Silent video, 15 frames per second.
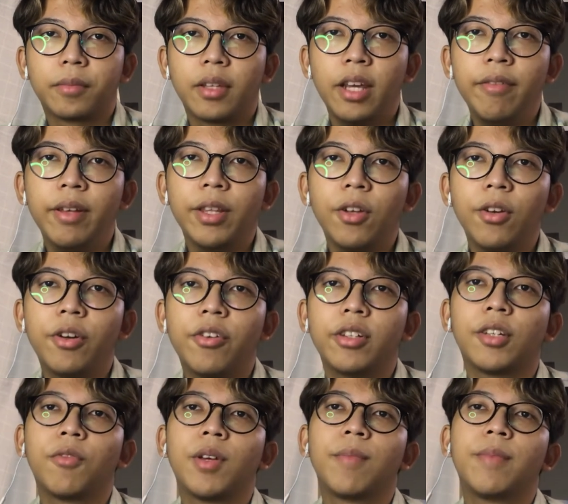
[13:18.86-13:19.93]
Even though the
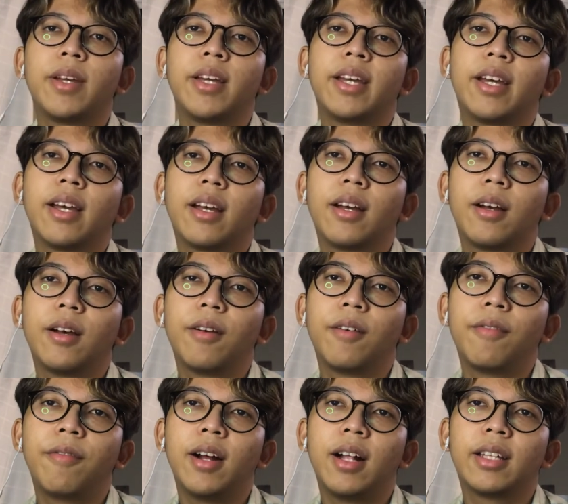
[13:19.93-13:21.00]
result will be
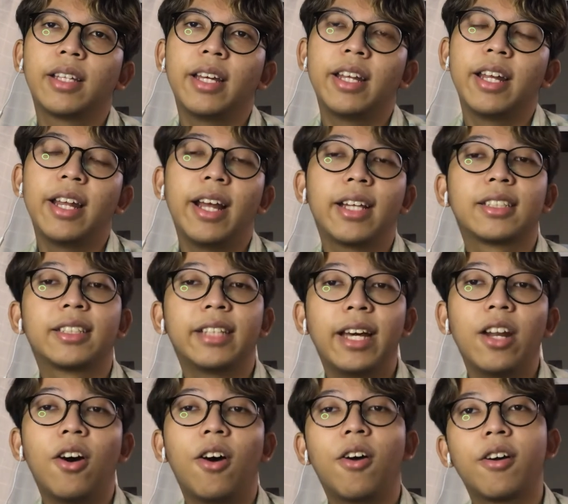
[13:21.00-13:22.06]
felt in the next
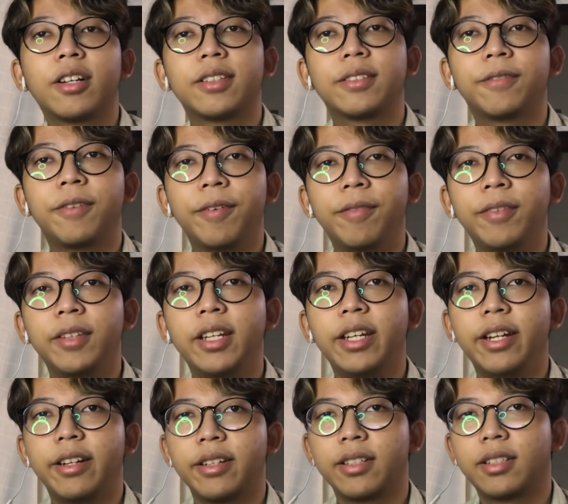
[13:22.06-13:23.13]
10 hours 15
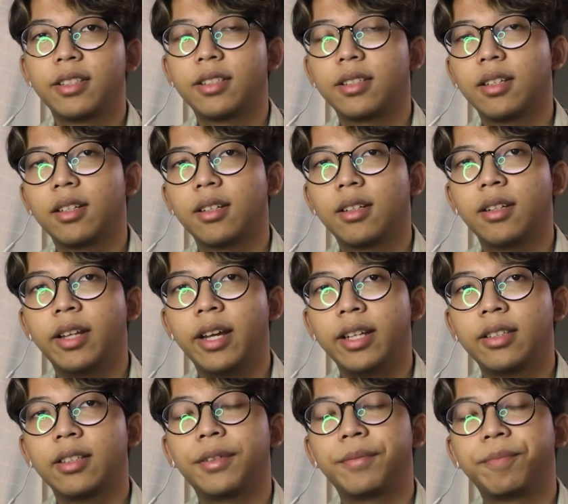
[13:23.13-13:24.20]
years
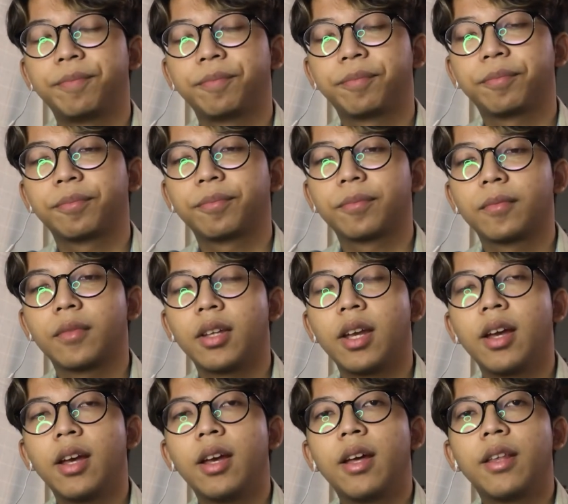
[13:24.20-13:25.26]
later.
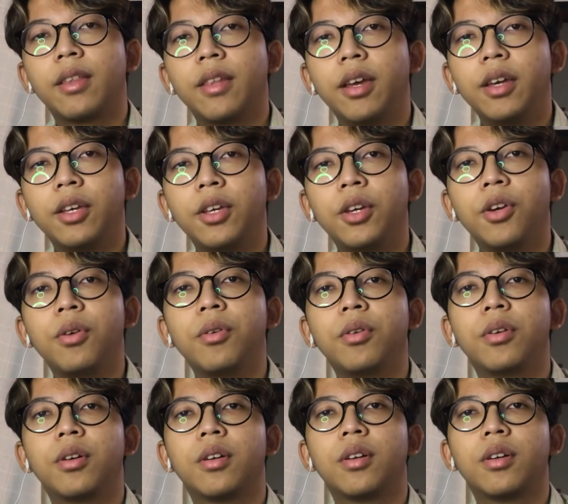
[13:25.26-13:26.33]
Thank you,
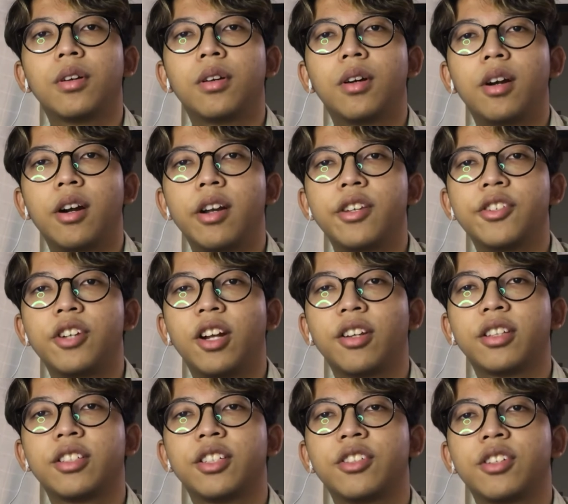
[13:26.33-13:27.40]
early
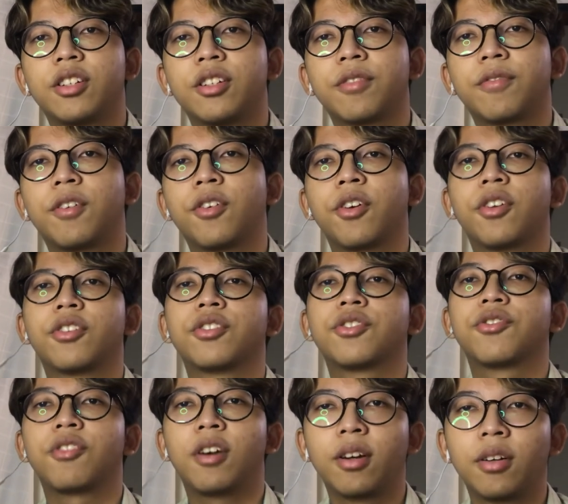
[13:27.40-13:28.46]
childhood teacher, for your
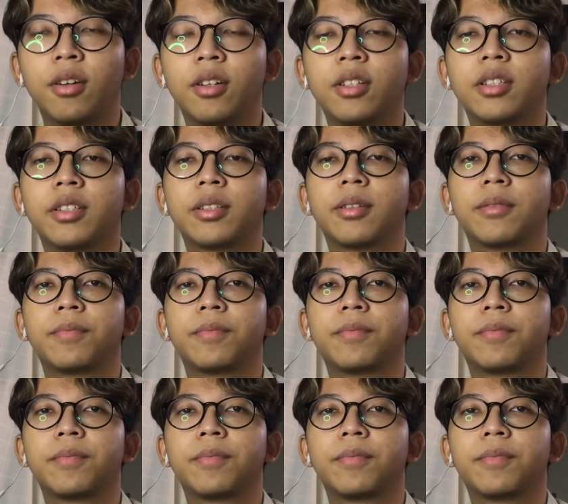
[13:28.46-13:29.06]
struggles.